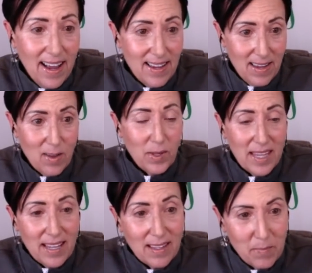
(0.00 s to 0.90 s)
You would
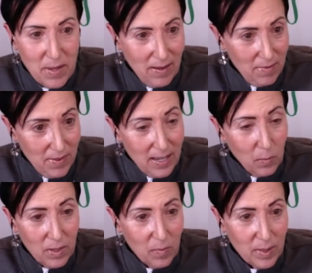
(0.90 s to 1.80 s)
think that being a
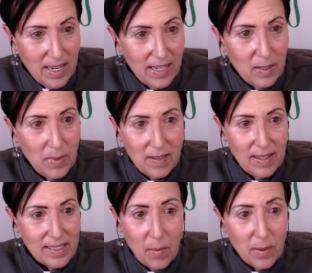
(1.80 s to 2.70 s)
vegan would have protected me
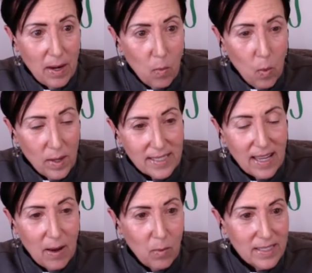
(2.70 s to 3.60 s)
against that, but I
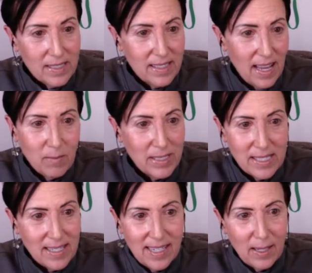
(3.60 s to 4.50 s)
wasn't
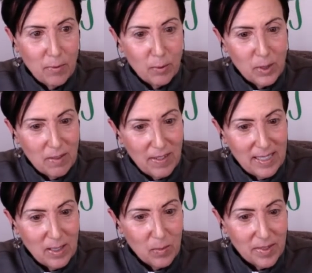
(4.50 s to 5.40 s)
eating any fruits and
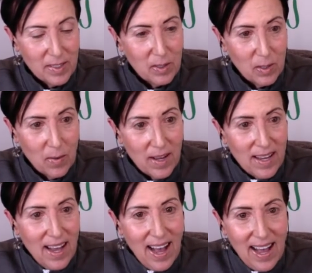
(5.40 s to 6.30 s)
vegetables. And so
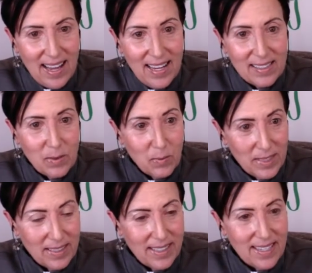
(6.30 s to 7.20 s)
I had to
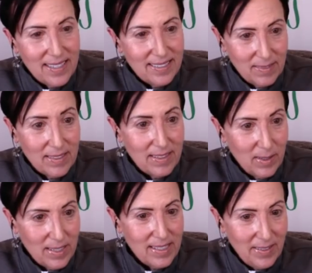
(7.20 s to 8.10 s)
really
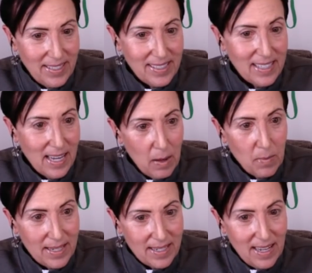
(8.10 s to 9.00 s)
look seriously at
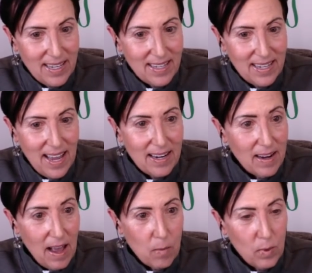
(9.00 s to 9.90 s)
my diet. And
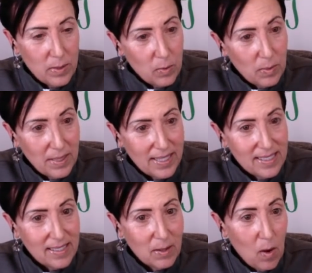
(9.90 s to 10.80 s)
I went to a
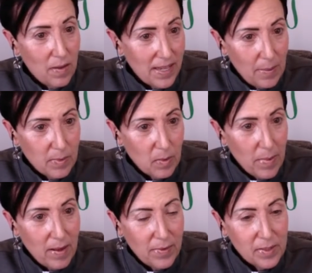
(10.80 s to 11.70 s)
place called the
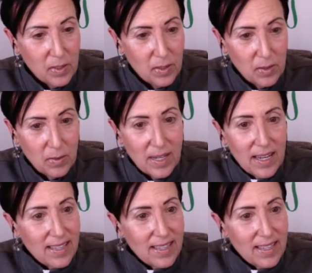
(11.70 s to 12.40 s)
Optimum Health Institute.